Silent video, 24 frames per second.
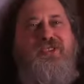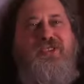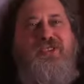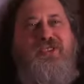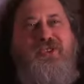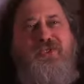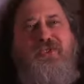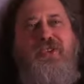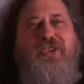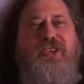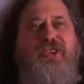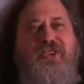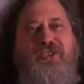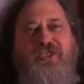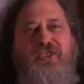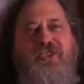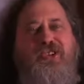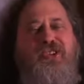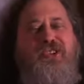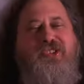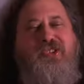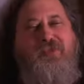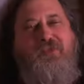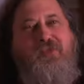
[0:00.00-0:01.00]

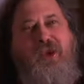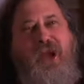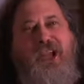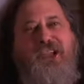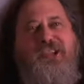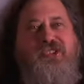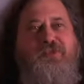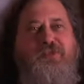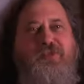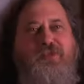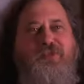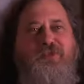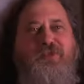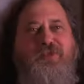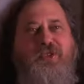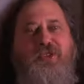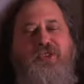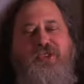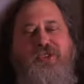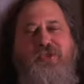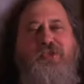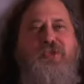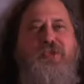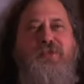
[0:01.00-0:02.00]
It's impossible for
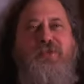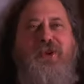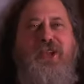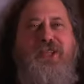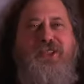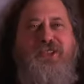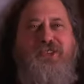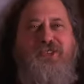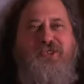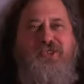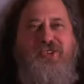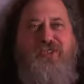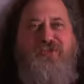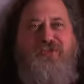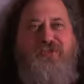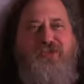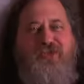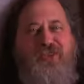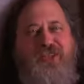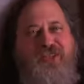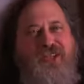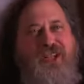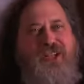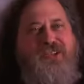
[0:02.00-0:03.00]
you to make the
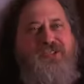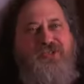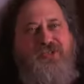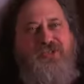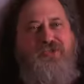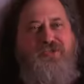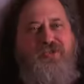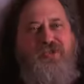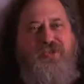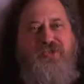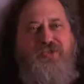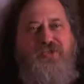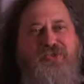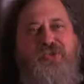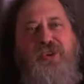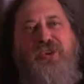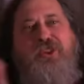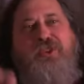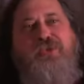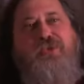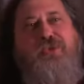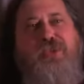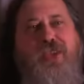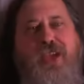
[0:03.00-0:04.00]
software in that server what
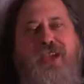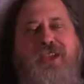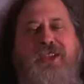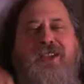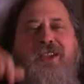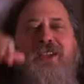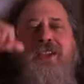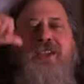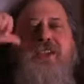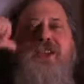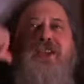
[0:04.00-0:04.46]
you like,